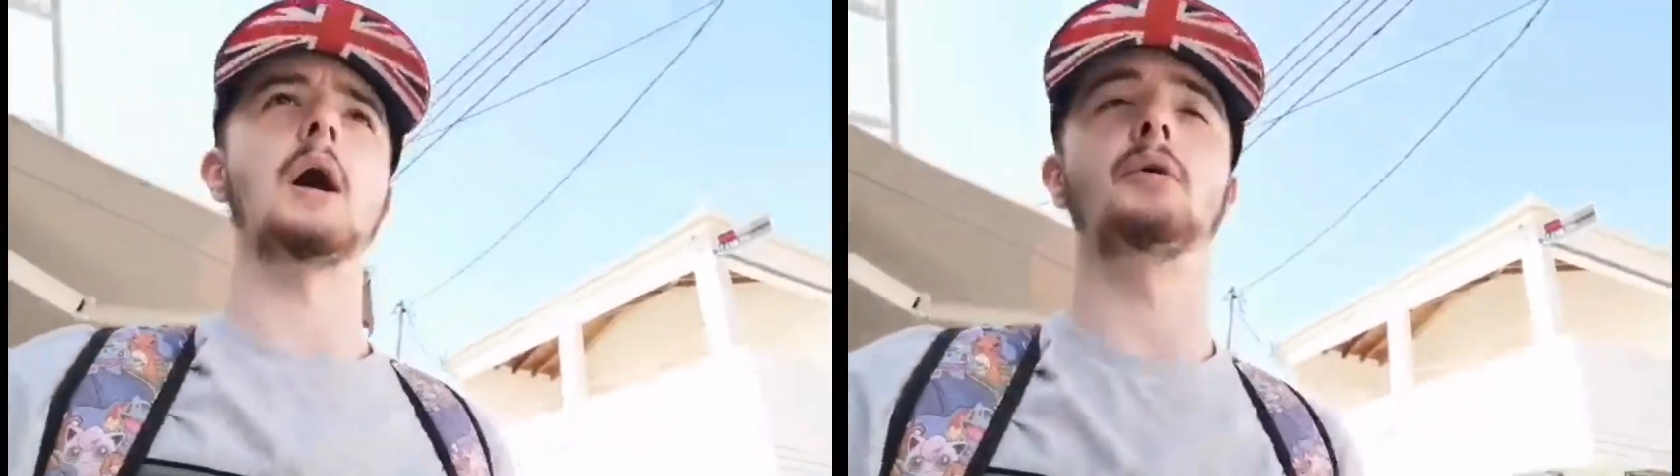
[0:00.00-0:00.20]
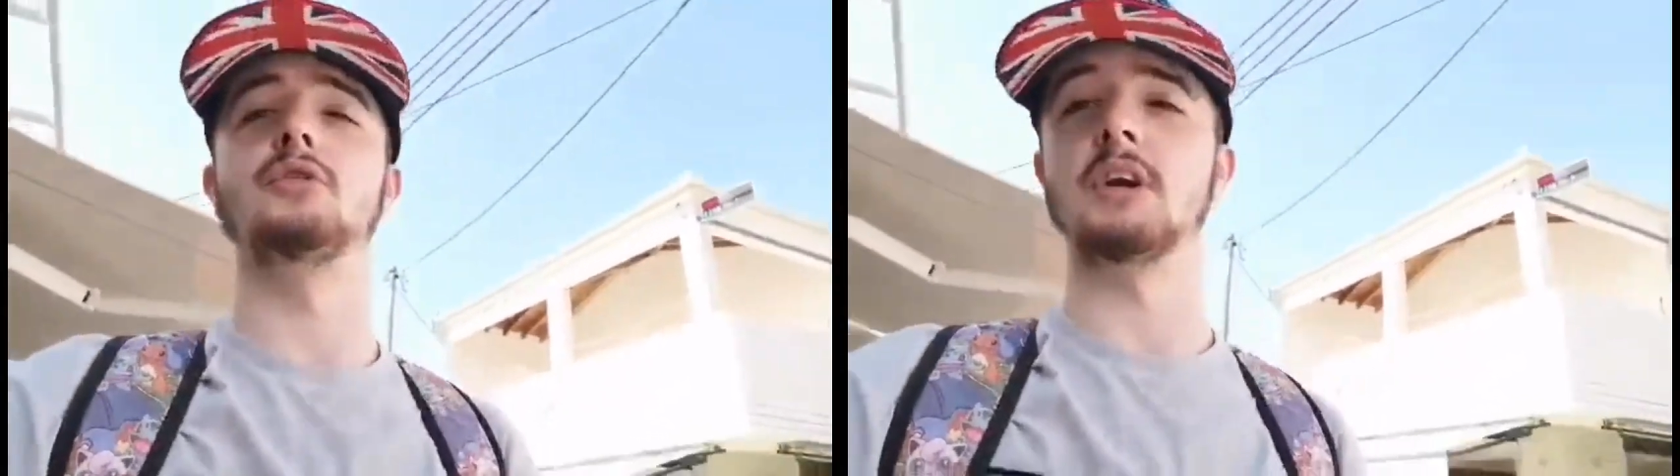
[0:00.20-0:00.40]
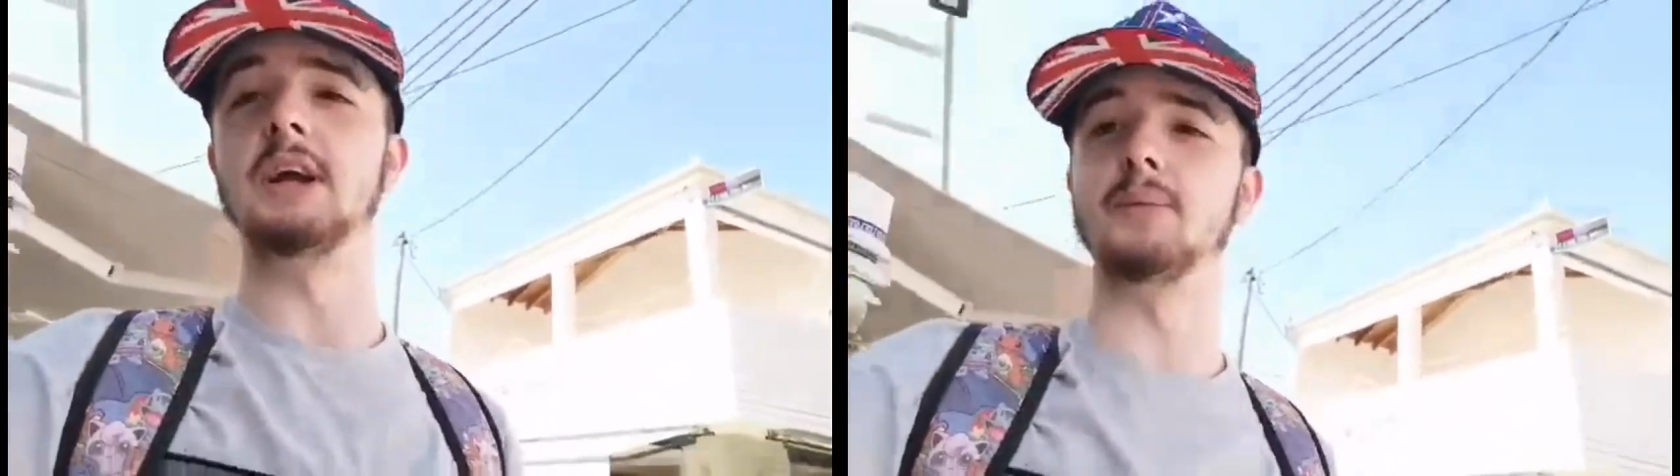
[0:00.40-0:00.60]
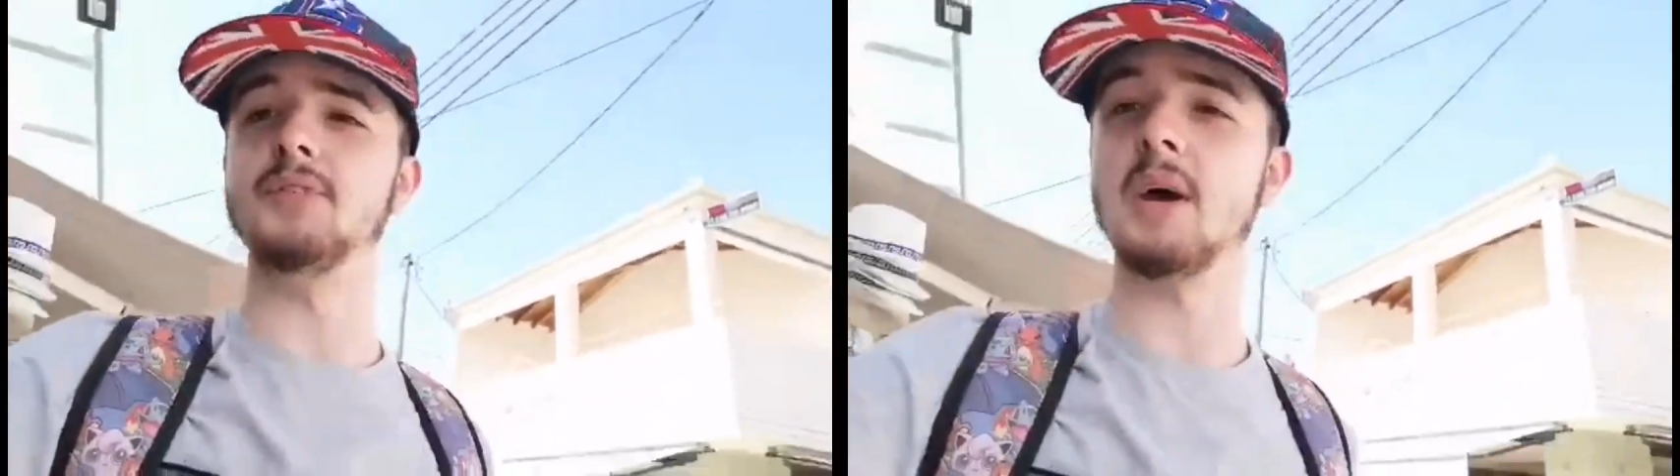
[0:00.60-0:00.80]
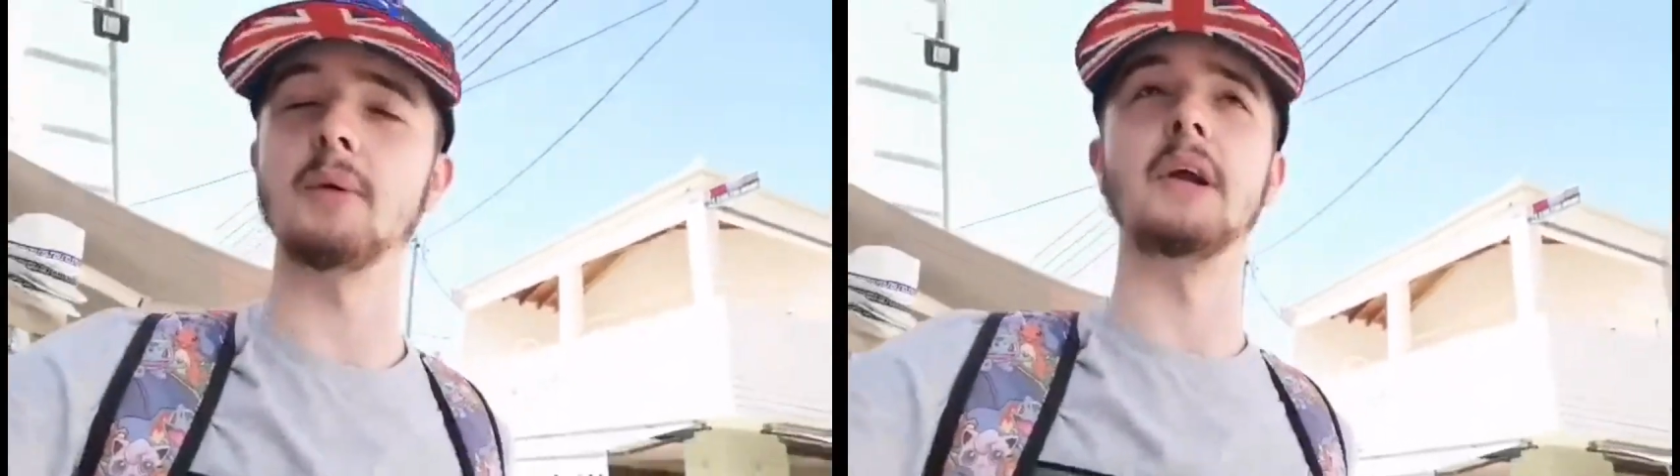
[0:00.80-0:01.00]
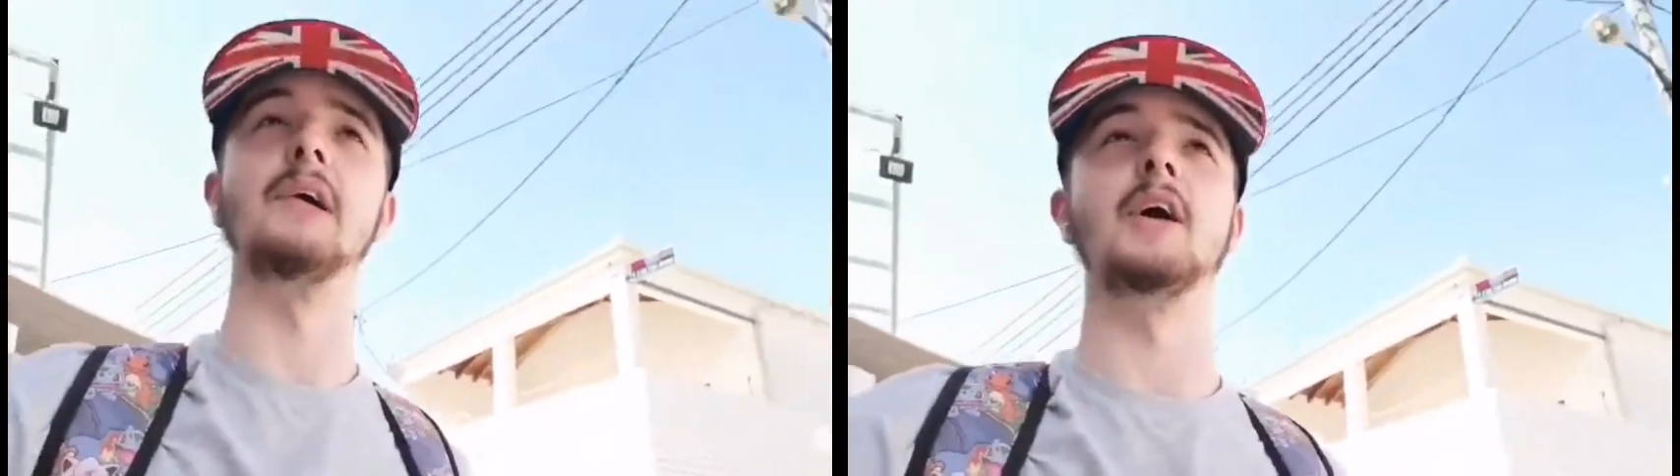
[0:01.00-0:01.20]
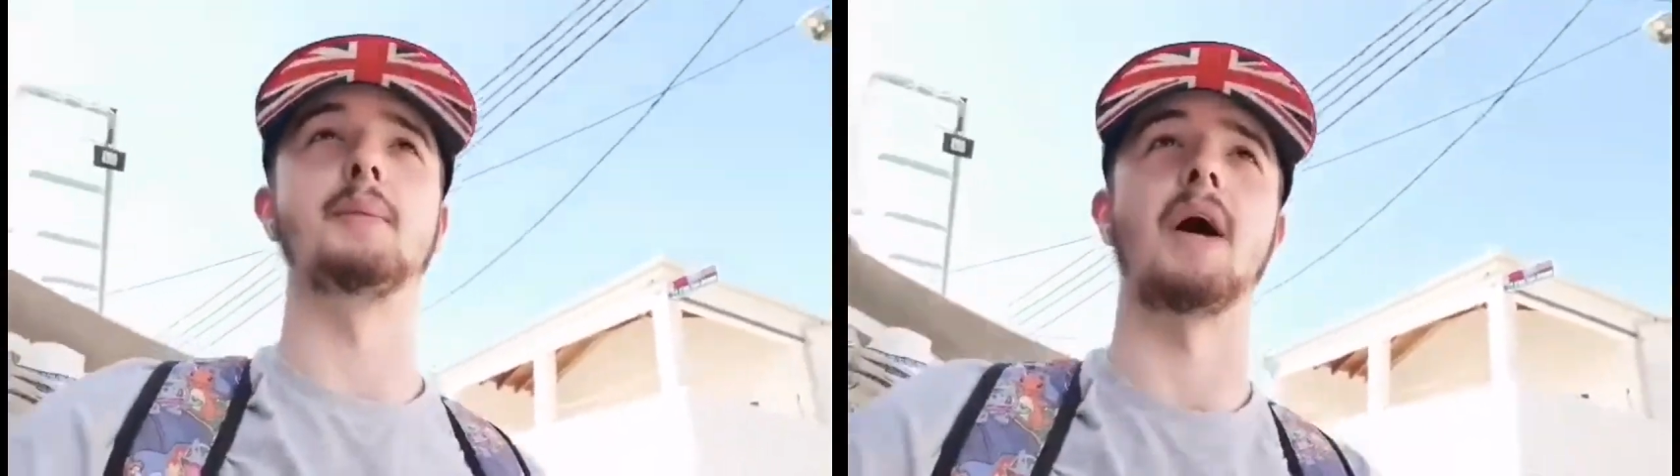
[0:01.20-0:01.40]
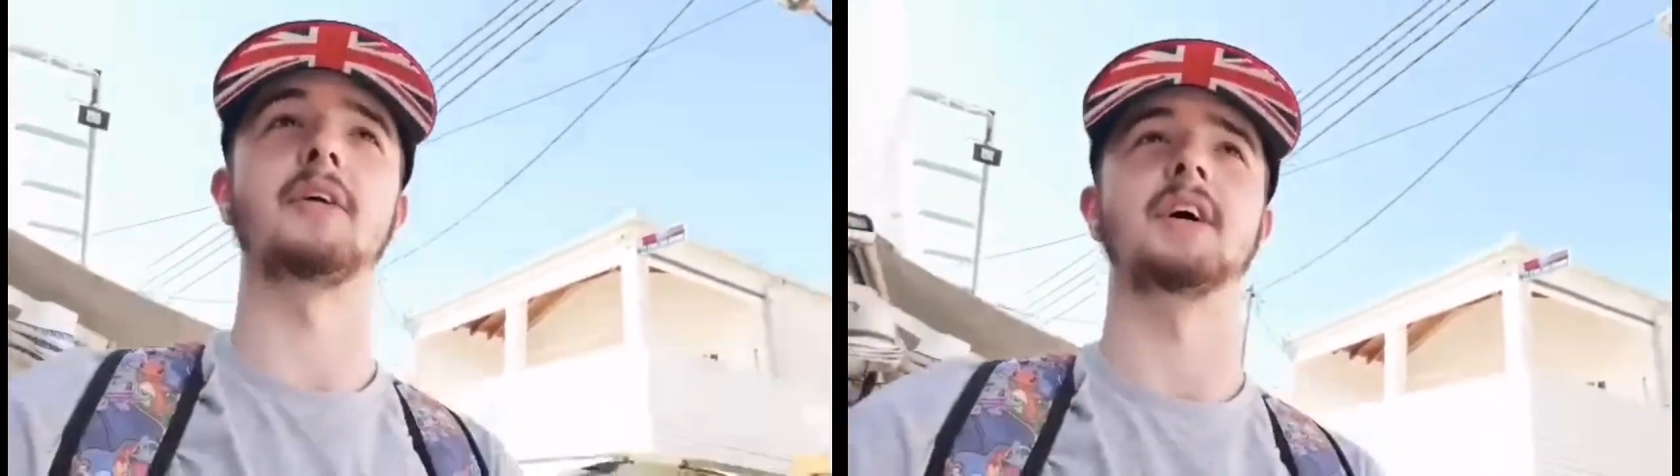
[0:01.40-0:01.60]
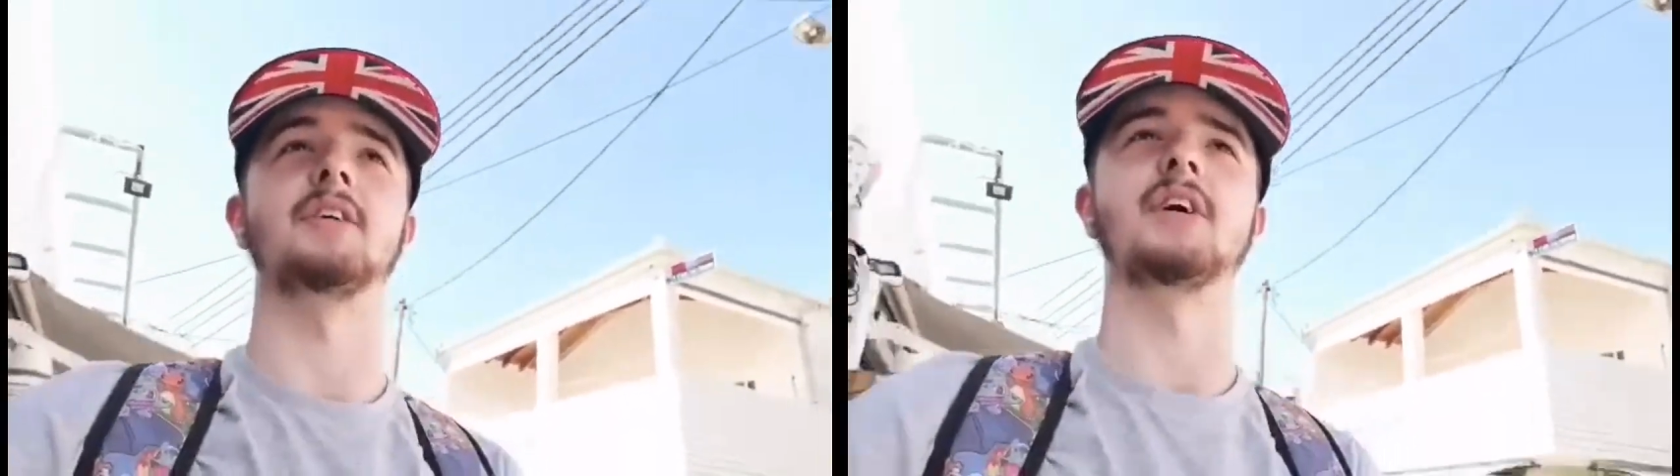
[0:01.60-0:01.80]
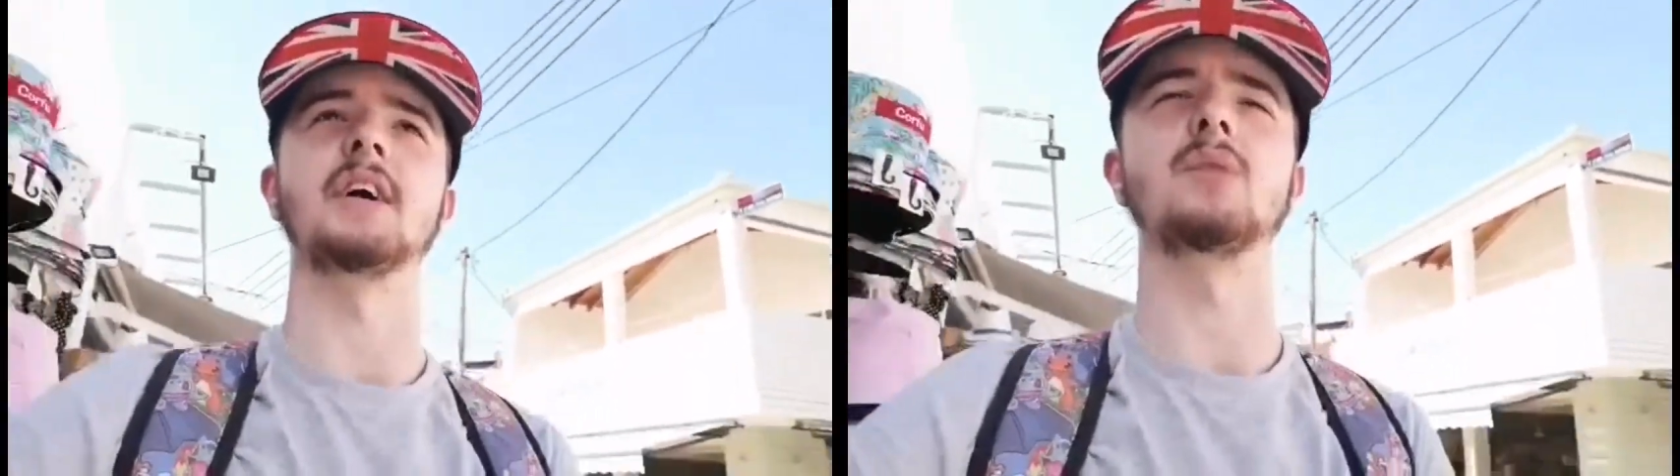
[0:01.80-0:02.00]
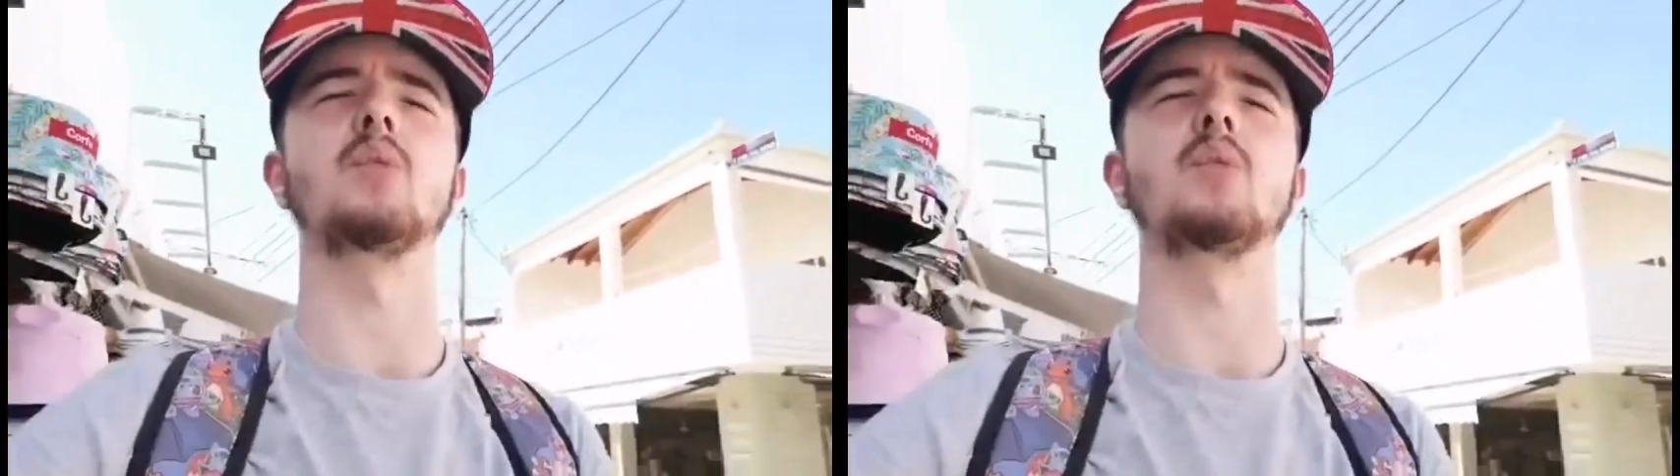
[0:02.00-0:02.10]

I was really upset when I heard about it. I was like,